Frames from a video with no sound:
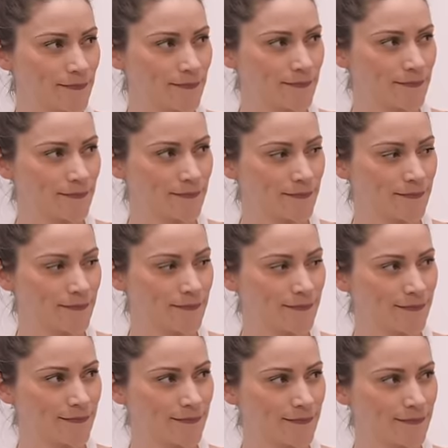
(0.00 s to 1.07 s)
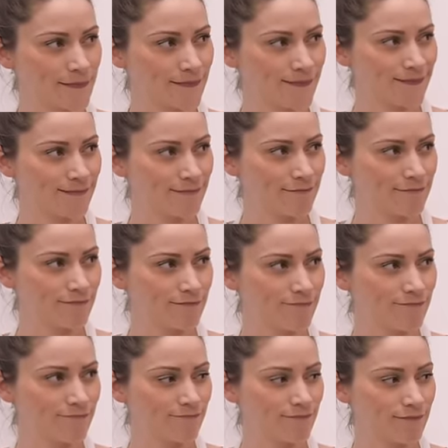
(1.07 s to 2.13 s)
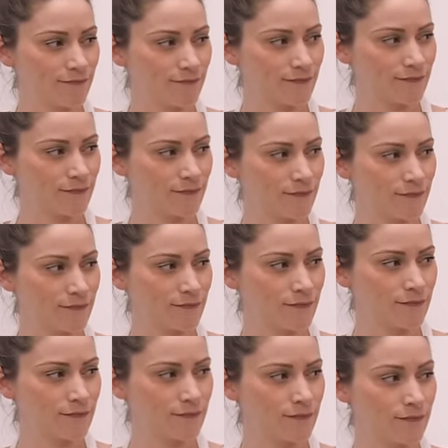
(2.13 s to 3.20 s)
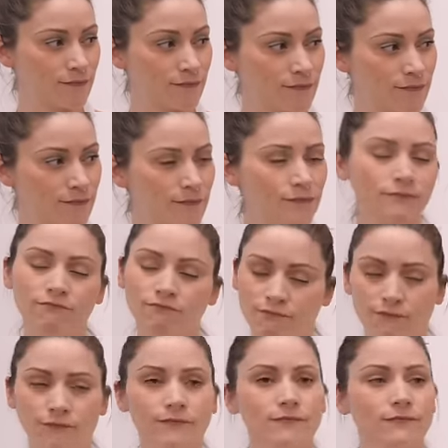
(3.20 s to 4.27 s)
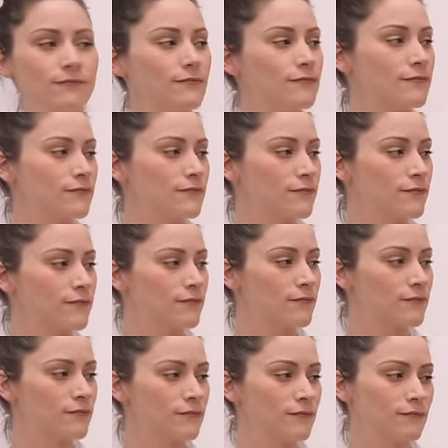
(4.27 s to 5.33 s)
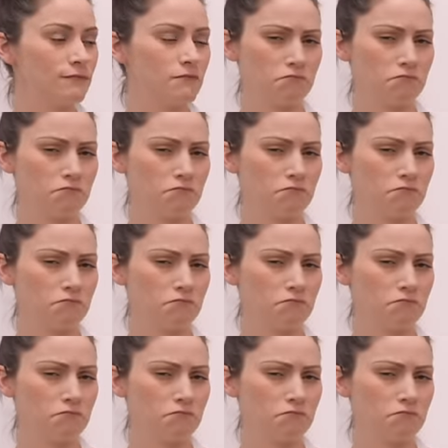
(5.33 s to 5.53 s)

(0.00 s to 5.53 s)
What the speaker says: [no speech]